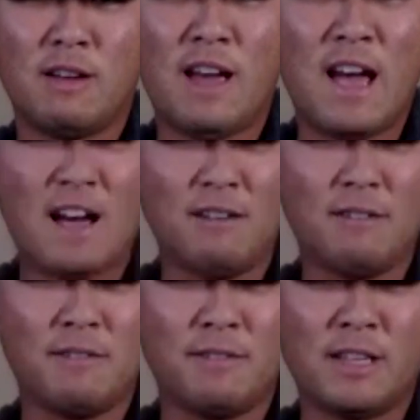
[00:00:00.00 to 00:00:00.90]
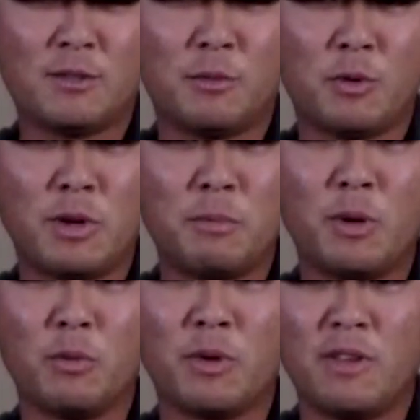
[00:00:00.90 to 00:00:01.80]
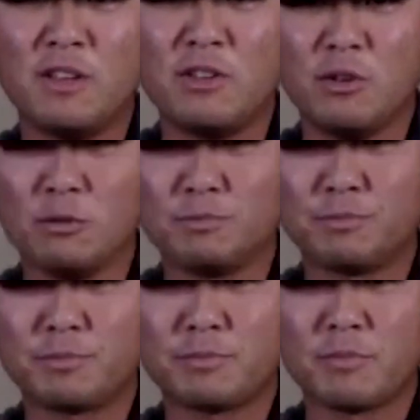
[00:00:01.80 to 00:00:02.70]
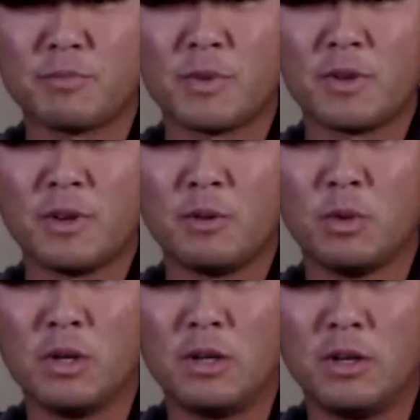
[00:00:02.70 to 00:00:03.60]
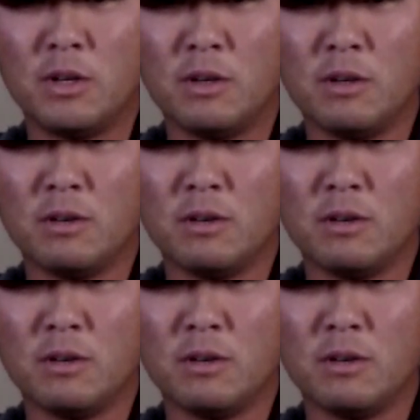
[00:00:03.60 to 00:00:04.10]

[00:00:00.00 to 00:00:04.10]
have, that's already built within you, will